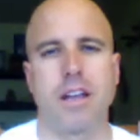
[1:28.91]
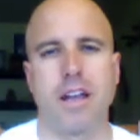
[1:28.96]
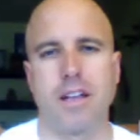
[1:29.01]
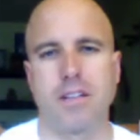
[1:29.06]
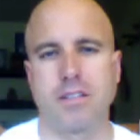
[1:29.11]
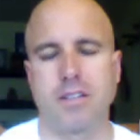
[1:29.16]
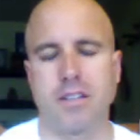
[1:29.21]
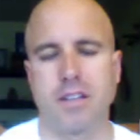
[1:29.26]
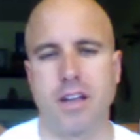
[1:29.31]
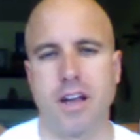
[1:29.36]

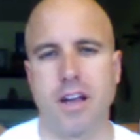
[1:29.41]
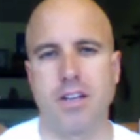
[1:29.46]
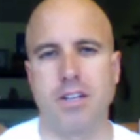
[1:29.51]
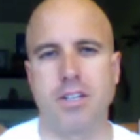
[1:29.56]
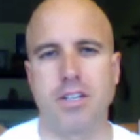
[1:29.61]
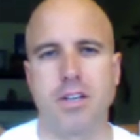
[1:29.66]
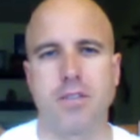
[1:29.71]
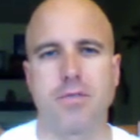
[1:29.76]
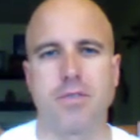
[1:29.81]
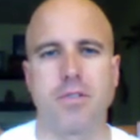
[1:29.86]
STI
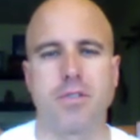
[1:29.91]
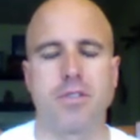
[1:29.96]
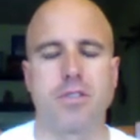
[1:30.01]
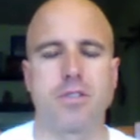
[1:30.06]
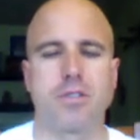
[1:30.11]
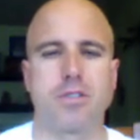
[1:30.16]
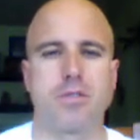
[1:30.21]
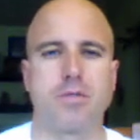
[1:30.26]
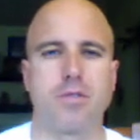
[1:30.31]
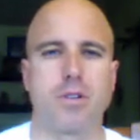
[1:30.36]

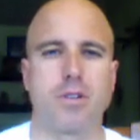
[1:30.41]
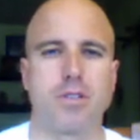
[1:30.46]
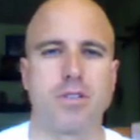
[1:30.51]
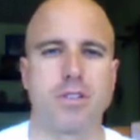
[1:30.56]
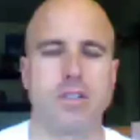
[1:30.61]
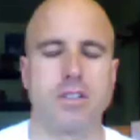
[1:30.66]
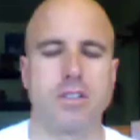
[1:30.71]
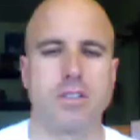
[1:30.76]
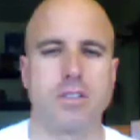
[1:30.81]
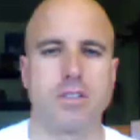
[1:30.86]
shifters
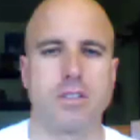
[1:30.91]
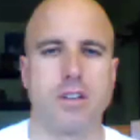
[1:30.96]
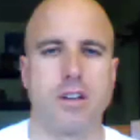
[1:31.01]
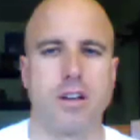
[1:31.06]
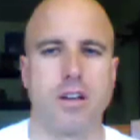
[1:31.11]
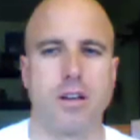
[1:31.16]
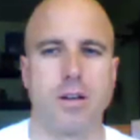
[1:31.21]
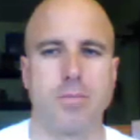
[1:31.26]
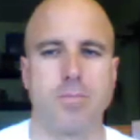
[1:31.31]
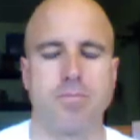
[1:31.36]
versus
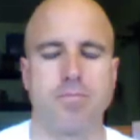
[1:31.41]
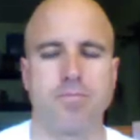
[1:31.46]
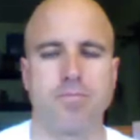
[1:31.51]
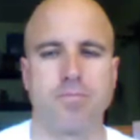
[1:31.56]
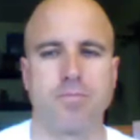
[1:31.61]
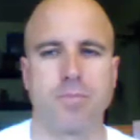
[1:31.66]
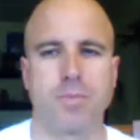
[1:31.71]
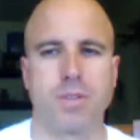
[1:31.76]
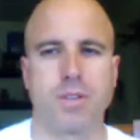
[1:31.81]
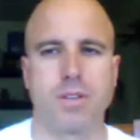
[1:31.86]

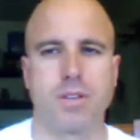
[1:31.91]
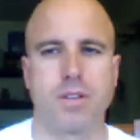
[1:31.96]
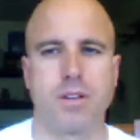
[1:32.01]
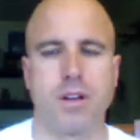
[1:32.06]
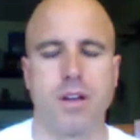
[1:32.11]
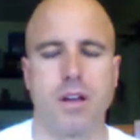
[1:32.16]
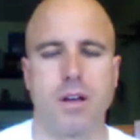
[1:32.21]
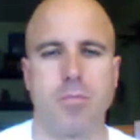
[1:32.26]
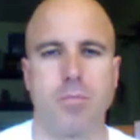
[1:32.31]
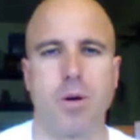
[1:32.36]

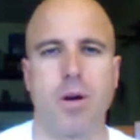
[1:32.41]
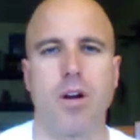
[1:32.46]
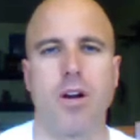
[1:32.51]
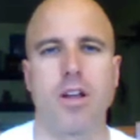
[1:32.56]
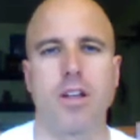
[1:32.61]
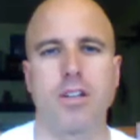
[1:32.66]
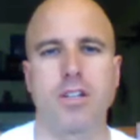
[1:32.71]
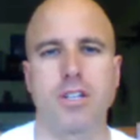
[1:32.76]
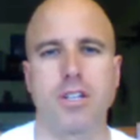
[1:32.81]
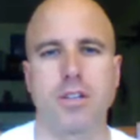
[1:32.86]
bar
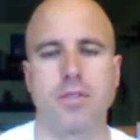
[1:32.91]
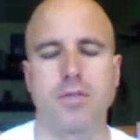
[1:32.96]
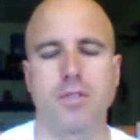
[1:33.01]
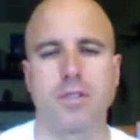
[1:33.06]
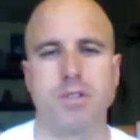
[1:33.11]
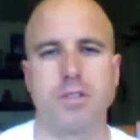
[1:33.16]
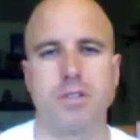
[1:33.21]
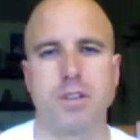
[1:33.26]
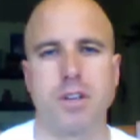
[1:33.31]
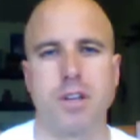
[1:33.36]
end
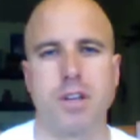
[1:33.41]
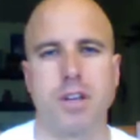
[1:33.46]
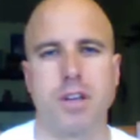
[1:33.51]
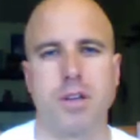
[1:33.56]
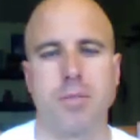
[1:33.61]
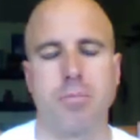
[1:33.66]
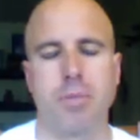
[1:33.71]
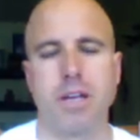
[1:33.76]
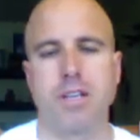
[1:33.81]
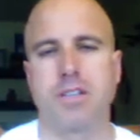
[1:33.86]
shifters.
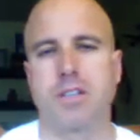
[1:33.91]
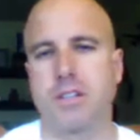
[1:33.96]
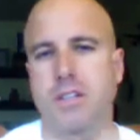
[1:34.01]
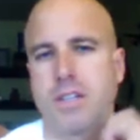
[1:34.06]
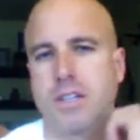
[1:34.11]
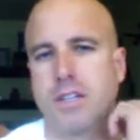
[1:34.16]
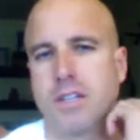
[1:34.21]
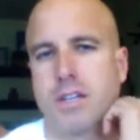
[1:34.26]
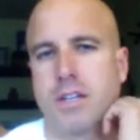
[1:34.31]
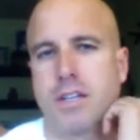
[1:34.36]

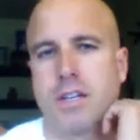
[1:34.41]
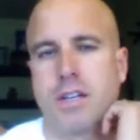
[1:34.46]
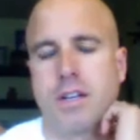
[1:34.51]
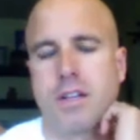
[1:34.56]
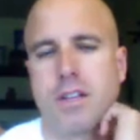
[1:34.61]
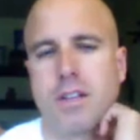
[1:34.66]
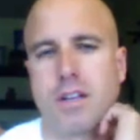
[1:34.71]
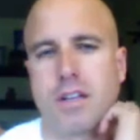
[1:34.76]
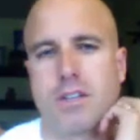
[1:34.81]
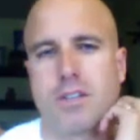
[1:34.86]
Basically,
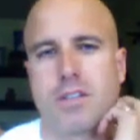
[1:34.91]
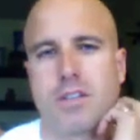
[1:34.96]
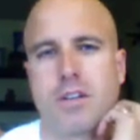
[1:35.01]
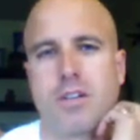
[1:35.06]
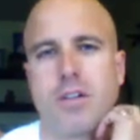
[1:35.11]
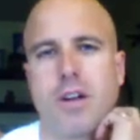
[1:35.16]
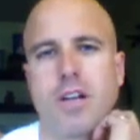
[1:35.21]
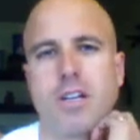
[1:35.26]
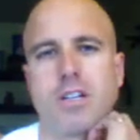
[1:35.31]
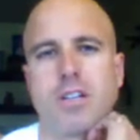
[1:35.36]
the
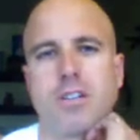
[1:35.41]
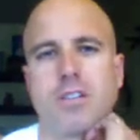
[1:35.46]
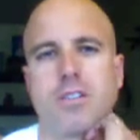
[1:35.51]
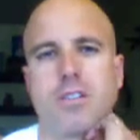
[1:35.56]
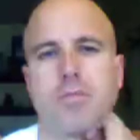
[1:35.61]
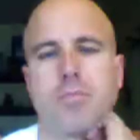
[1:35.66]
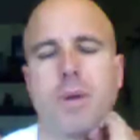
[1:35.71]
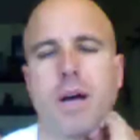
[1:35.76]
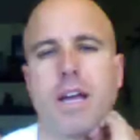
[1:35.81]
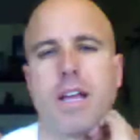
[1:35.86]
considerations
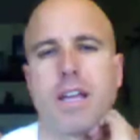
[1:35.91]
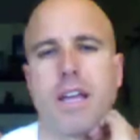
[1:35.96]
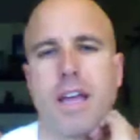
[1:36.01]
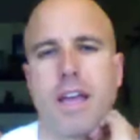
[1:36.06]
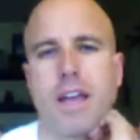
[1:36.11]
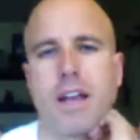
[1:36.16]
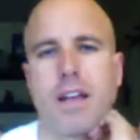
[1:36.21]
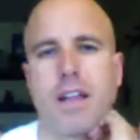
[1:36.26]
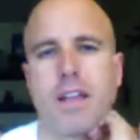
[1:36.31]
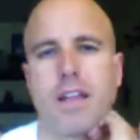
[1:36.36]
of bike
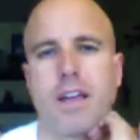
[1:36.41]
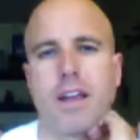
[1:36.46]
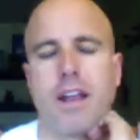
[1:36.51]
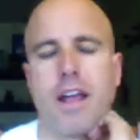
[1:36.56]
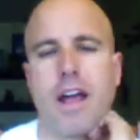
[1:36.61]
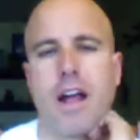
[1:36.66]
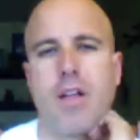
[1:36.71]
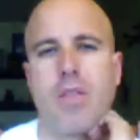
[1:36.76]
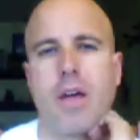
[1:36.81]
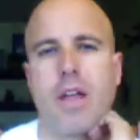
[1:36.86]
handling and
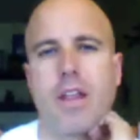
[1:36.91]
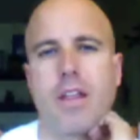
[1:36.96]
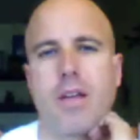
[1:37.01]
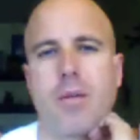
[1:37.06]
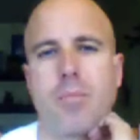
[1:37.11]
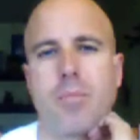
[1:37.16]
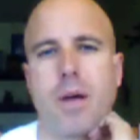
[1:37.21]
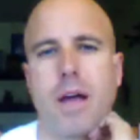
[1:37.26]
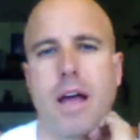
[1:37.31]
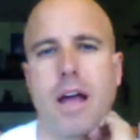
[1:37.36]
how that
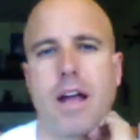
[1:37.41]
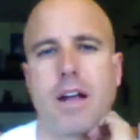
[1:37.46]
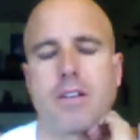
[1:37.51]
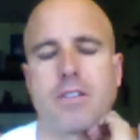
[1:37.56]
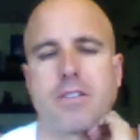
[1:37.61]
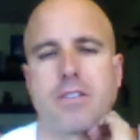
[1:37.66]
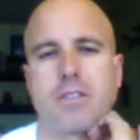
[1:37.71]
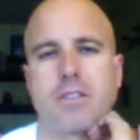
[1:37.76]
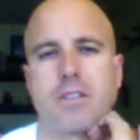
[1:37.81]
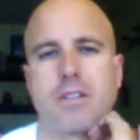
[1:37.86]

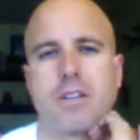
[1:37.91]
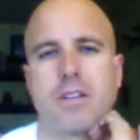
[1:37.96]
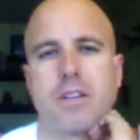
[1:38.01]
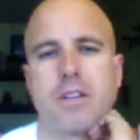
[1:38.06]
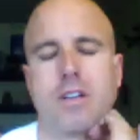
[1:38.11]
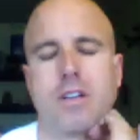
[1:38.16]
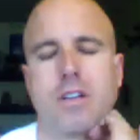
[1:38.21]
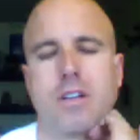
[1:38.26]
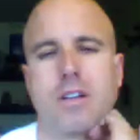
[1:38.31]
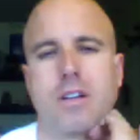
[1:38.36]
impacts
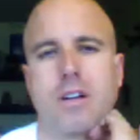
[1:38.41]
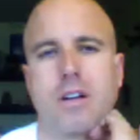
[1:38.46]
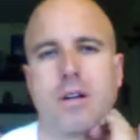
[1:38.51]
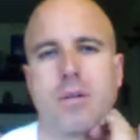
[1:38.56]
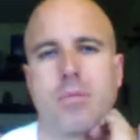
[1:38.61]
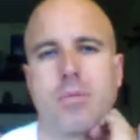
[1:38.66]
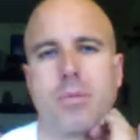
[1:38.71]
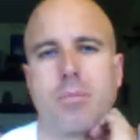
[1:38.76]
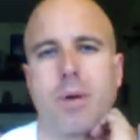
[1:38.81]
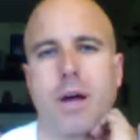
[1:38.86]

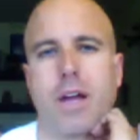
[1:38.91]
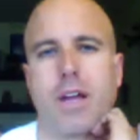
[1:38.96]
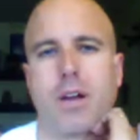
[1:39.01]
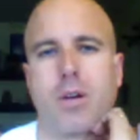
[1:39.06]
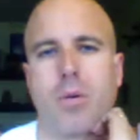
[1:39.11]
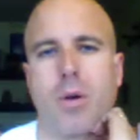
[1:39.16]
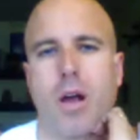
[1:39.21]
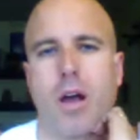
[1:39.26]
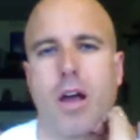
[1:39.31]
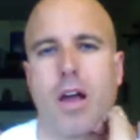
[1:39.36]
the
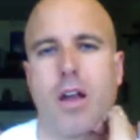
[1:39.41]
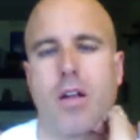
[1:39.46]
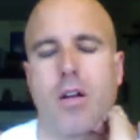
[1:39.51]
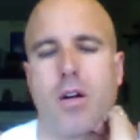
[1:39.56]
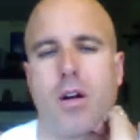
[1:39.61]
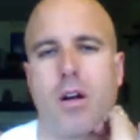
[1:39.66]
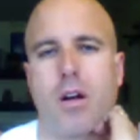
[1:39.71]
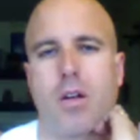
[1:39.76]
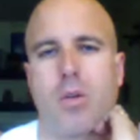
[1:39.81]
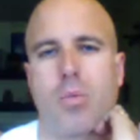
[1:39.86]
bike ride
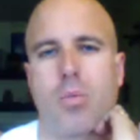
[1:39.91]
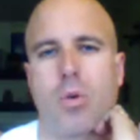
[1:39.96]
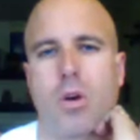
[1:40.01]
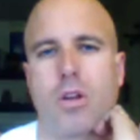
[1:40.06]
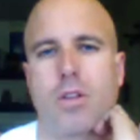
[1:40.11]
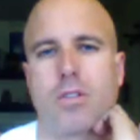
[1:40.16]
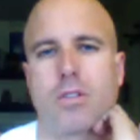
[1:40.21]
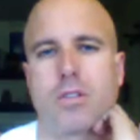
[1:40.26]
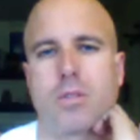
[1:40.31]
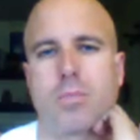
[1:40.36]
on
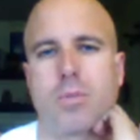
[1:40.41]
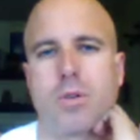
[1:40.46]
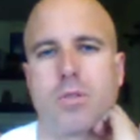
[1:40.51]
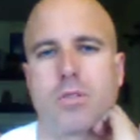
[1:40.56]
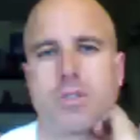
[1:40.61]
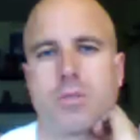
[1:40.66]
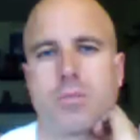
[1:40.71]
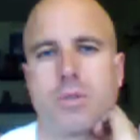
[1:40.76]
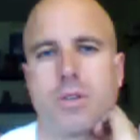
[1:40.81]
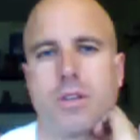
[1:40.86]
what is
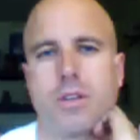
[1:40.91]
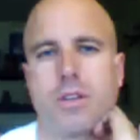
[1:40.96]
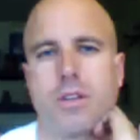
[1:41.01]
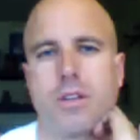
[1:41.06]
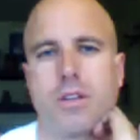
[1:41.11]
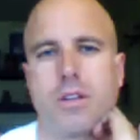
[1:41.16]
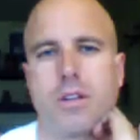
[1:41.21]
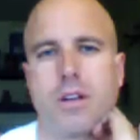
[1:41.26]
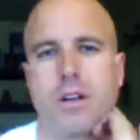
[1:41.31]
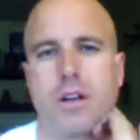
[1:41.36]
supposed to
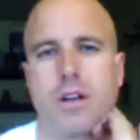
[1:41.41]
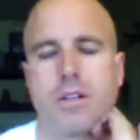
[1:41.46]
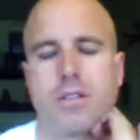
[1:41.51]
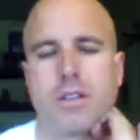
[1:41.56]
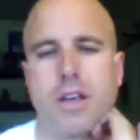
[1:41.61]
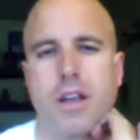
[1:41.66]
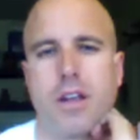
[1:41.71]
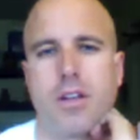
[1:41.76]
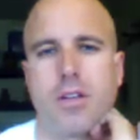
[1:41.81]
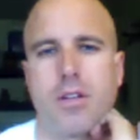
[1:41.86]
be
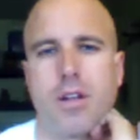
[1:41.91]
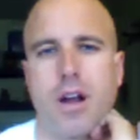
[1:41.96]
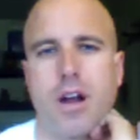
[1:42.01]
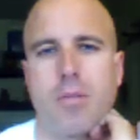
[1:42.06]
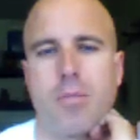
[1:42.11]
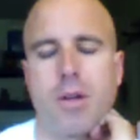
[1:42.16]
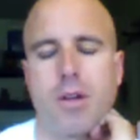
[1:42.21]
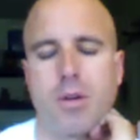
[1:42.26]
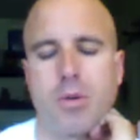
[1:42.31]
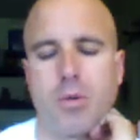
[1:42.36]
technical
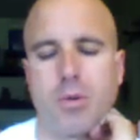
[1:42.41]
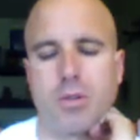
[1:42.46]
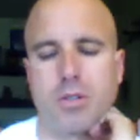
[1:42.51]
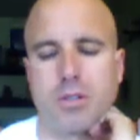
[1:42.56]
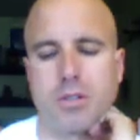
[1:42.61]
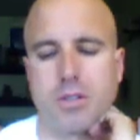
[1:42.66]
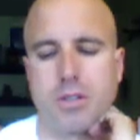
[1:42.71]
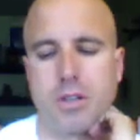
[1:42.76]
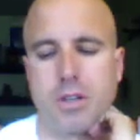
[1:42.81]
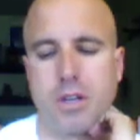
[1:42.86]
Ironman
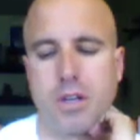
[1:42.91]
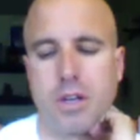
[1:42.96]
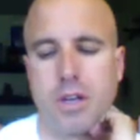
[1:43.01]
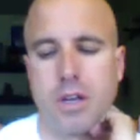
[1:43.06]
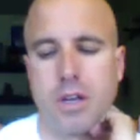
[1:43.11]
courses.